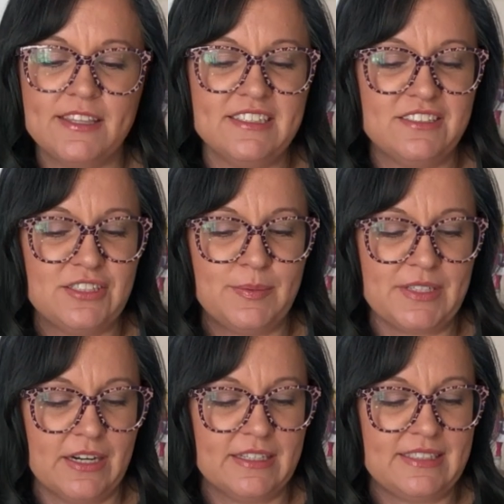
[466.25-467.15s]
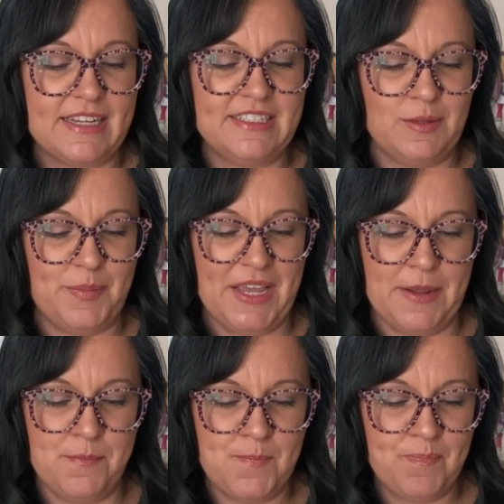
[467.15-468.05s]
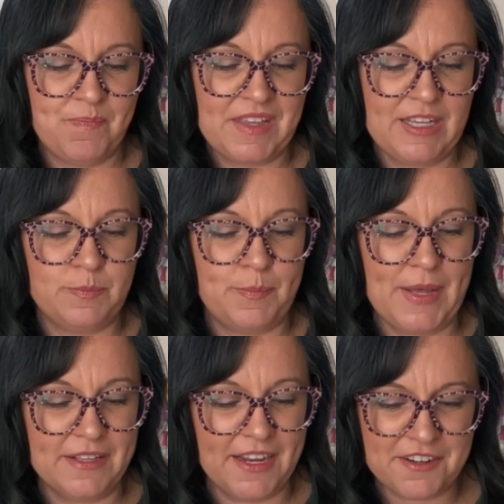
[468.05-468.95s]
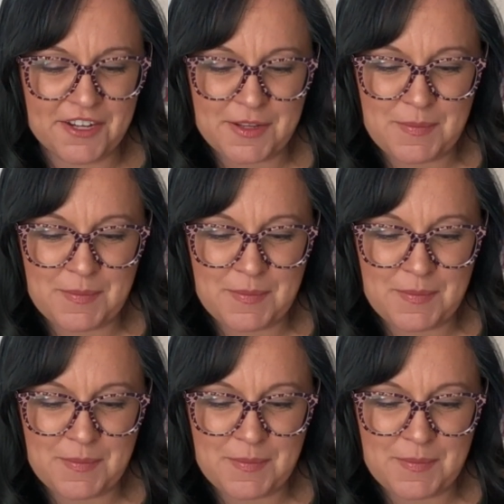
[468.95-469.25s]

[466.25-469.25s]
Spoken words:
thin strips are said to be espaliered,